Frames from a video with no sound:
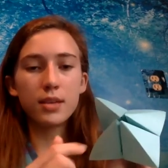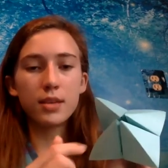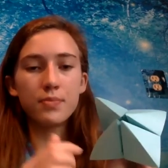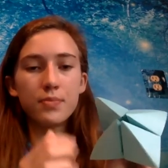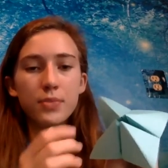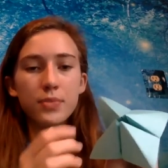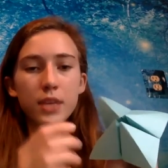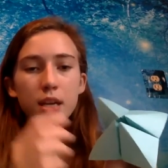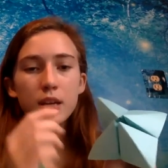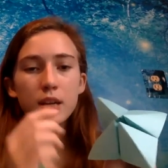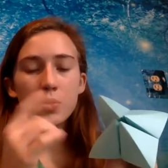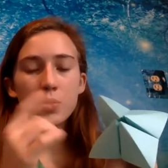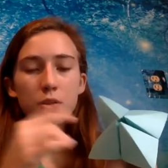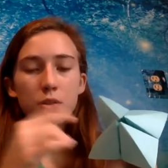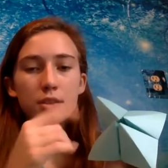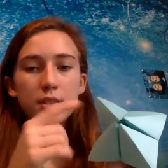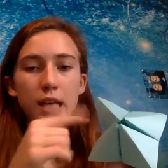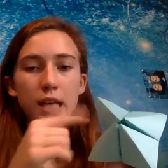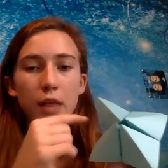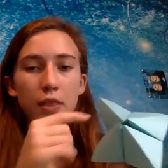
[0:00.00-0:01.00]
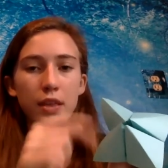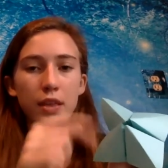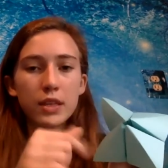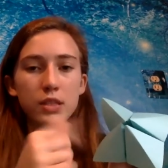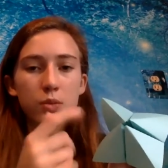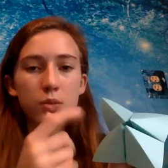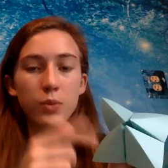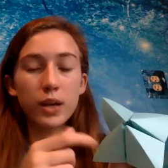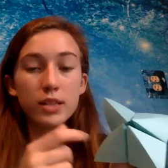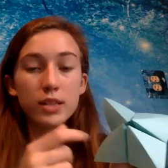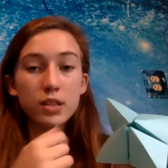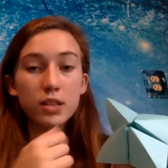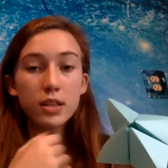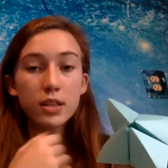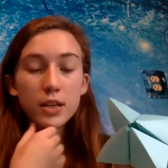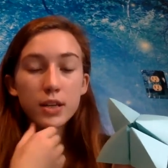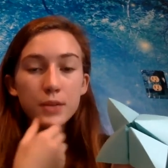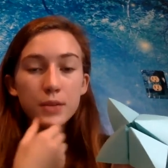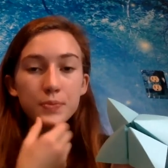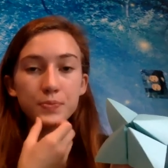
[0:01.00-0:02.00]
like a north, south, east, west on
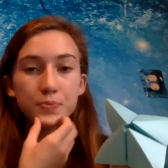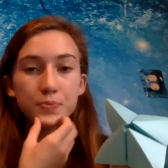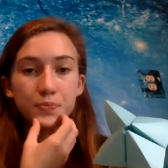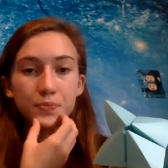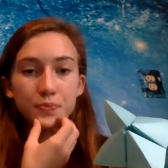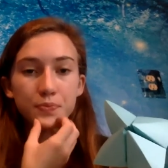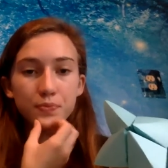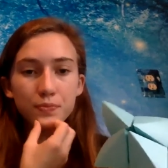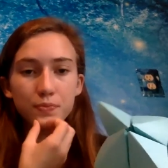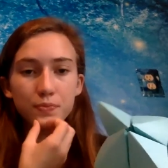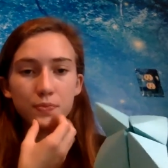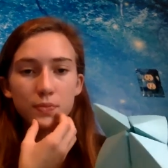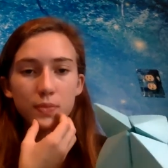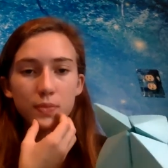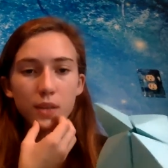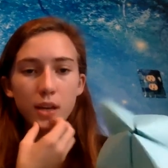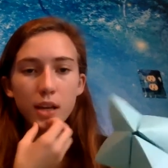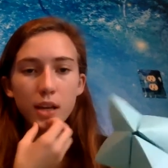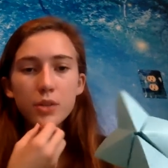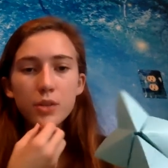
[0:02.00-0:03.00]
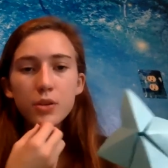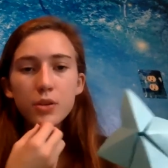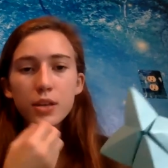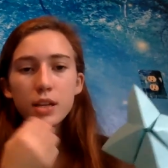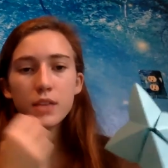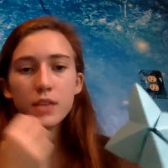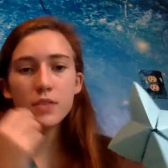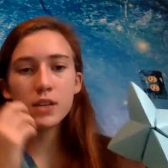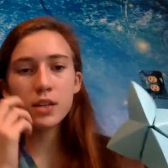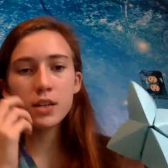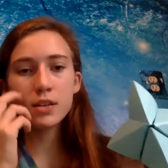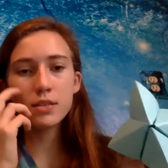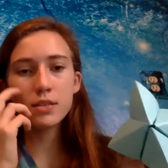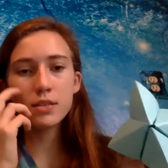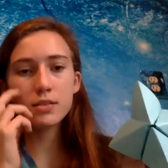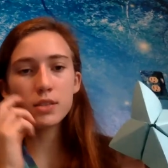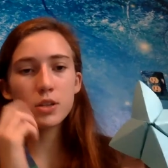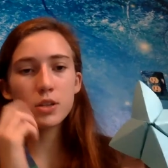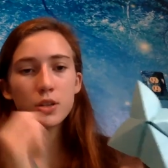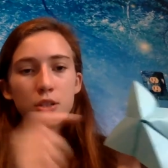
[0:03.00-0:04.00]
there. And you
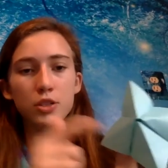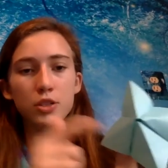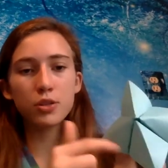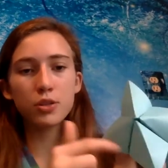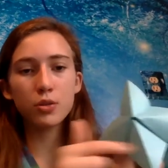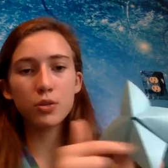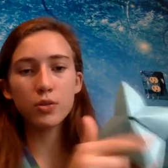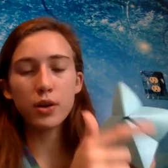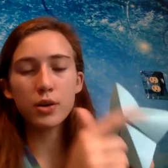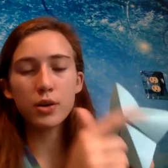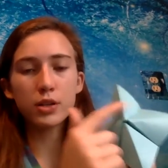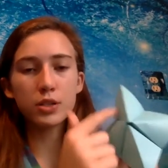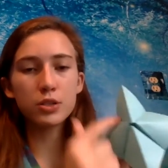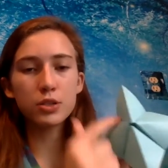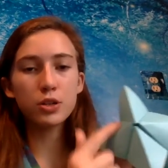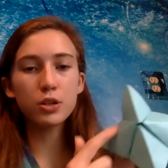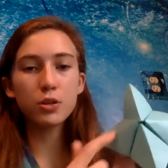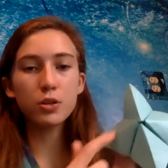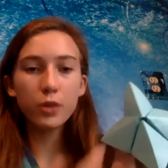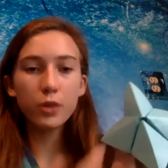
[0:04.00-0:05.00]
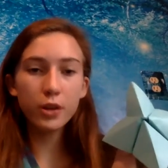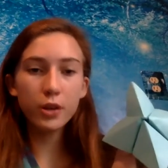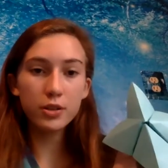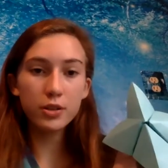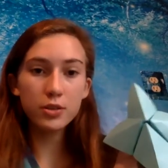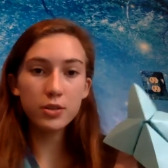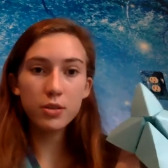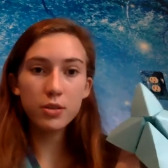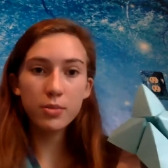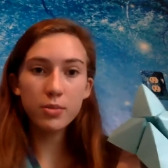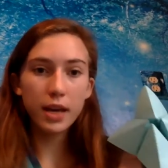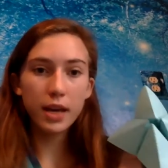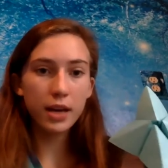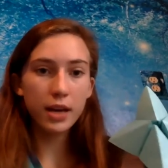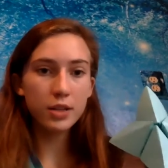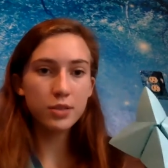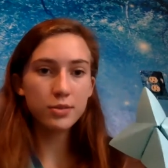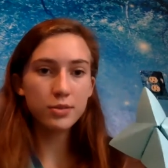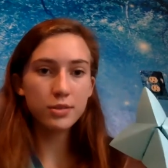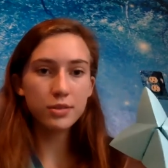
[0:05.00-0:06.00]
can just go around in a circle, or you can do them the
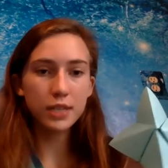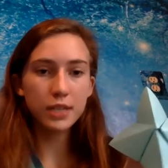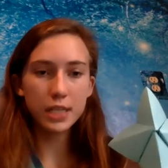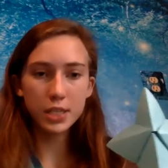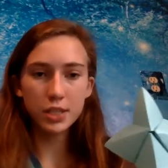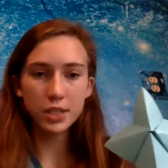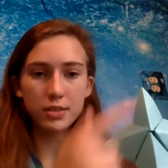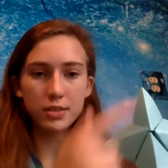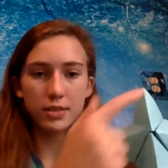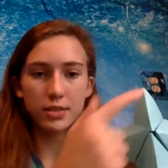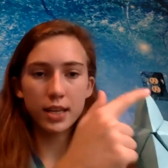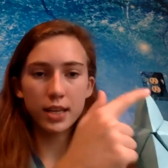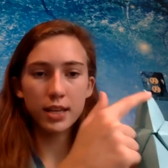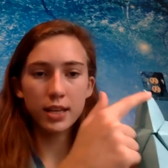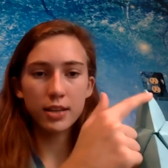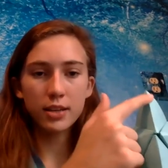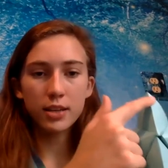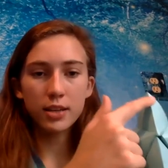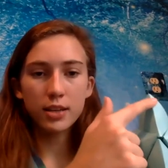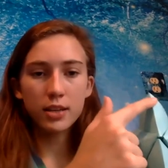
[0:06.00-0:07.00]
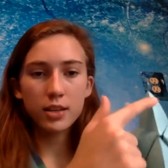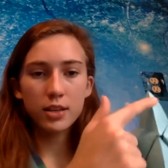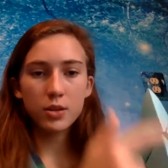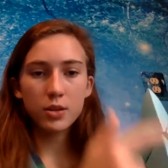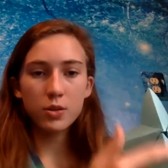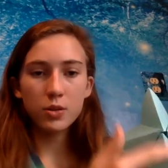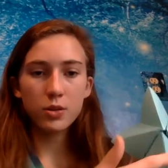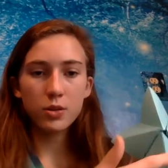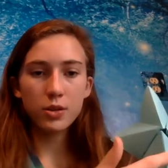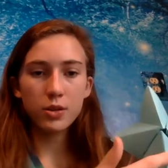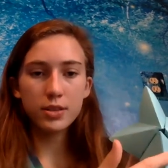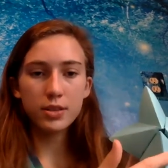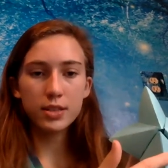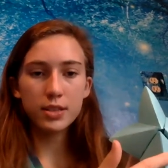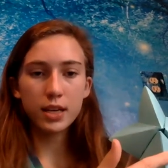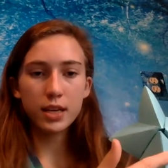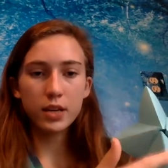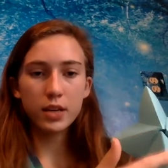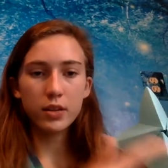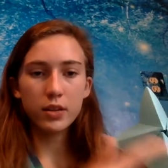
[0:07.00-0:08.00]
actual directions, like north,
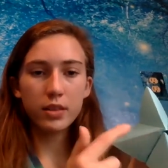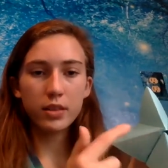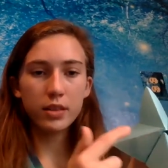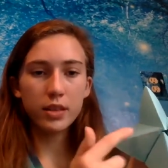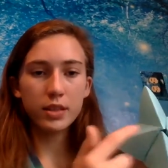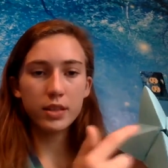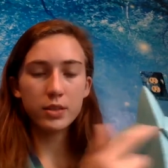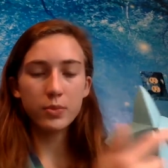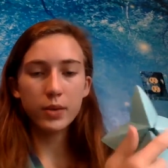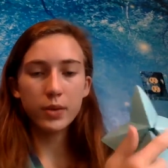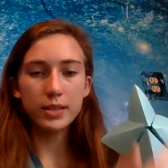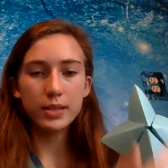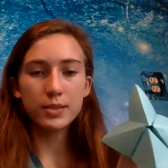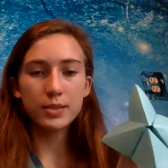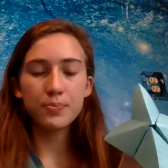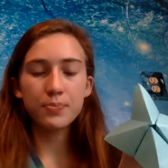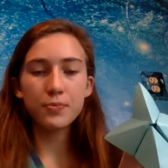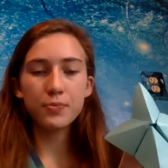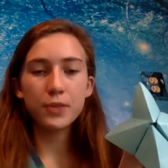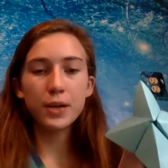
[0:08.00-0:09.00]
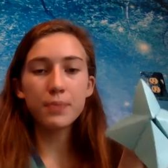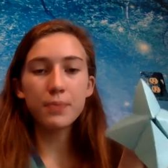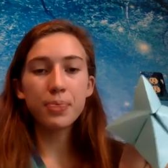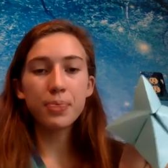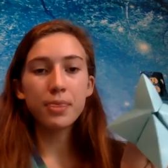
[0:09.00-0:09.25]
south, east, west, right?